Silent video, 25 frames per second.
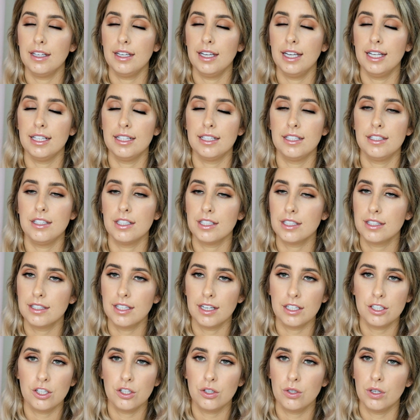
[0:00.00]
it's just
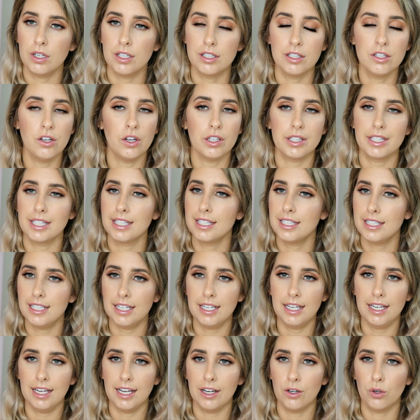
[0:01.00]
it's not
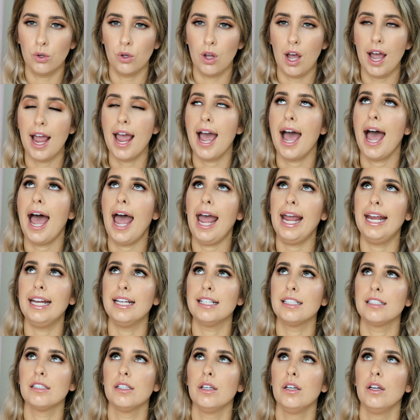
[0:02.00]
sticky at all. I
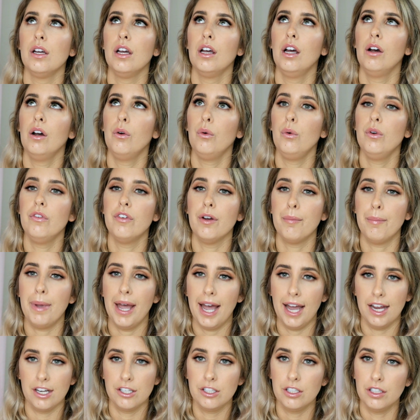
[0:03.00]
hate, with a
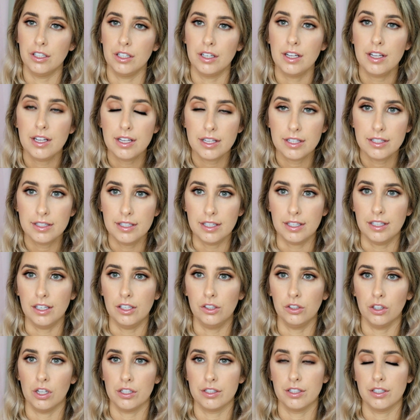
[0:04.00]
passion, sticky
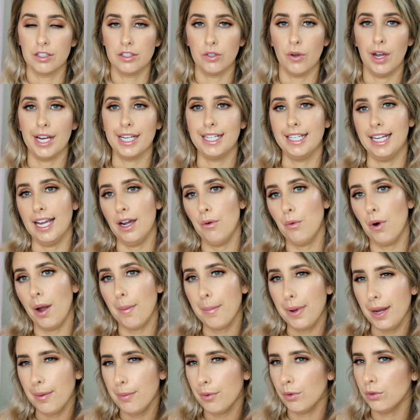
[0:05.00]
glosses, so I get why
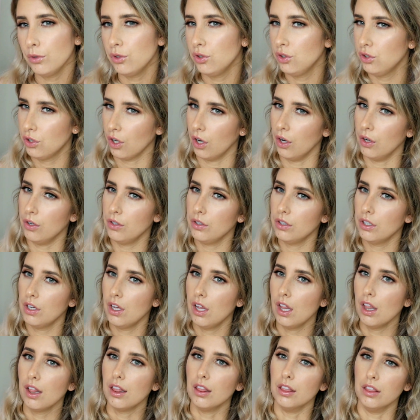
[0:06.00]
people don't
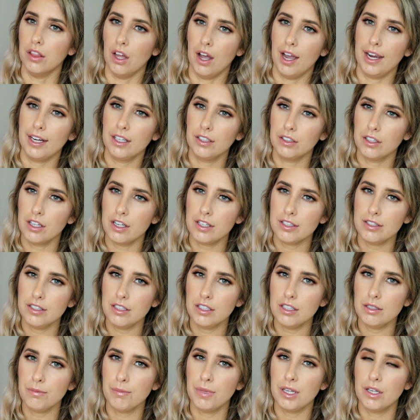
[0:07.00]
like
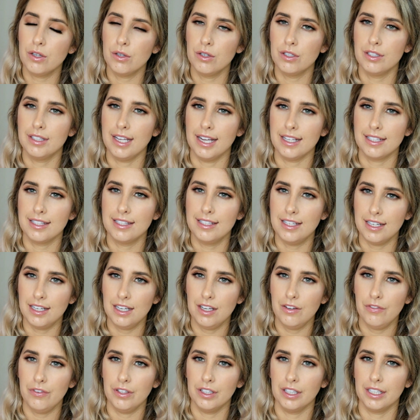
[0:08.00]
glosses, because that
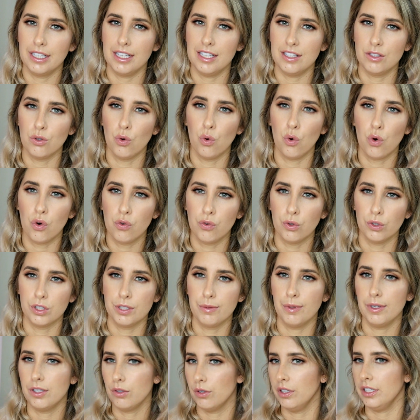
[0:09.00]
sticky feeling is awful,
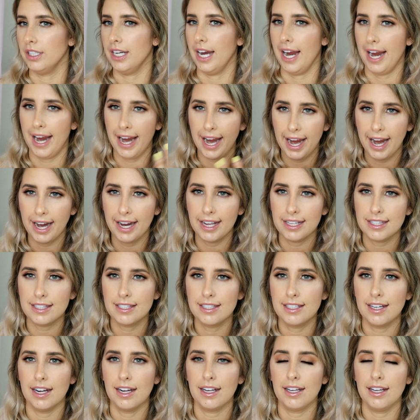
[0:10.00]
especially when your hair gets
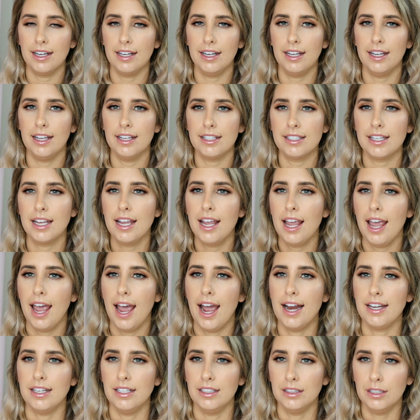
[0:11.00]
stuck in it
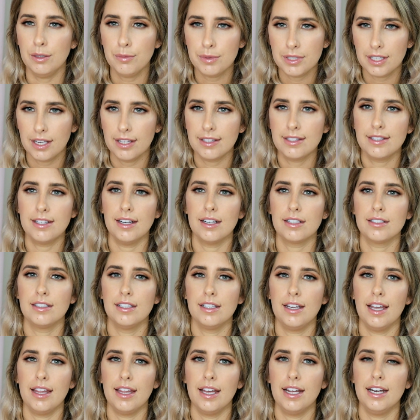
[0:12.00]
and your lips get stuck
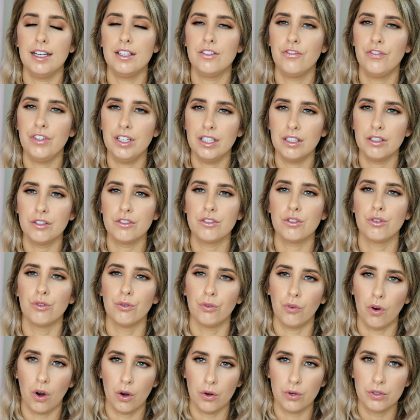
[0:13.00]
together. It feels
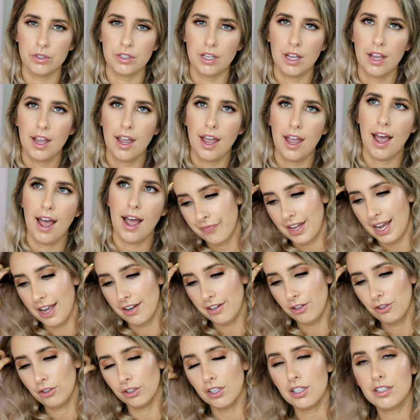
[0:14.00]
gross.
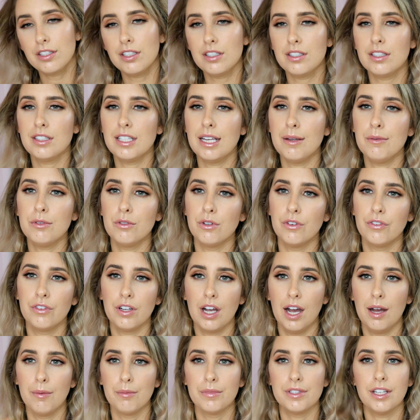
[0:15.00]
And glosses seem to have
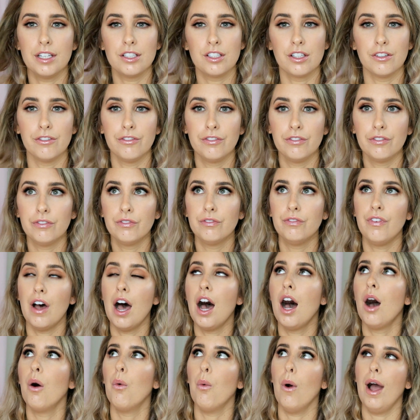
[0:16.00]
come such a
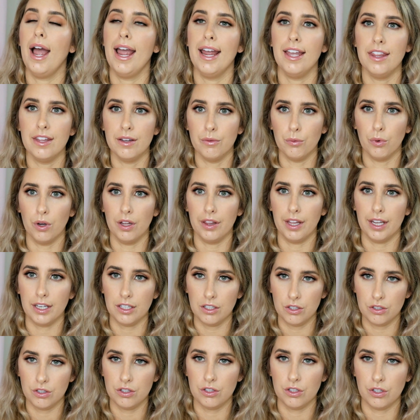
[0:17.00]
far way than what they
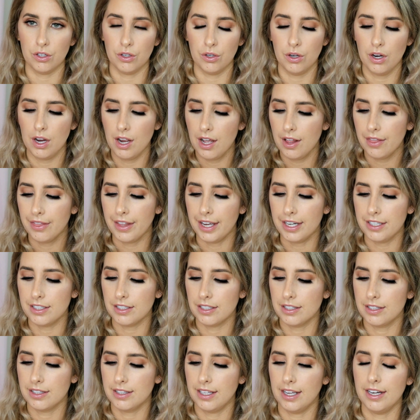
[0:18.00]
used to.
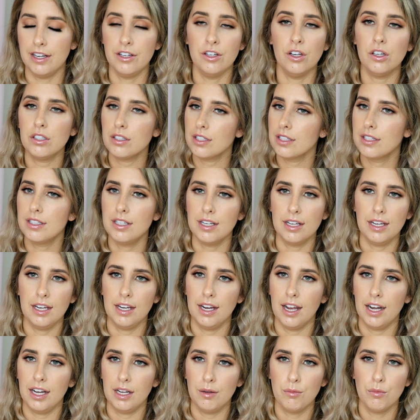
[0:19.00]
They're not
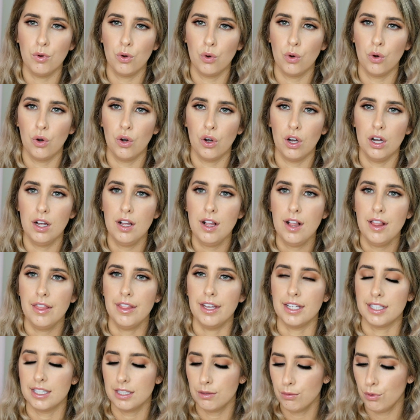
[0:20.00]
sticky anymore.
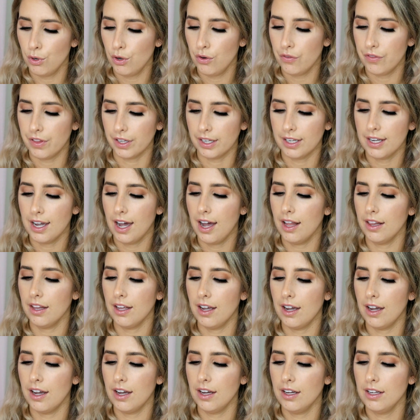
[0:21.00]
They're smooth. The
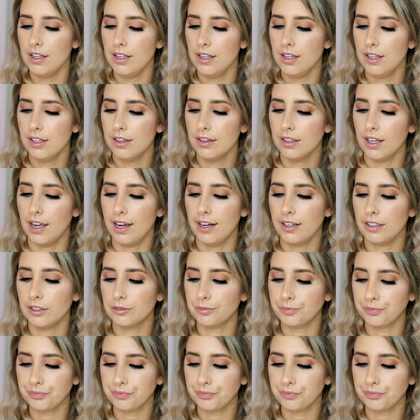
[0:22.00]
color, like